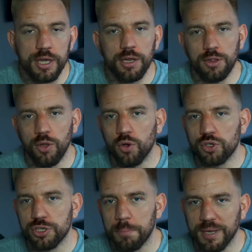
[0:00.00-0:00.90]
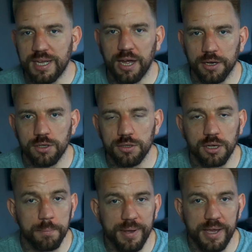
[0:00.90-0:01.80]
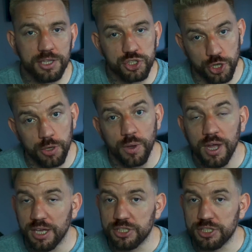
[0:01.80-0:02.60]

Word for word: It looks mechanical compared to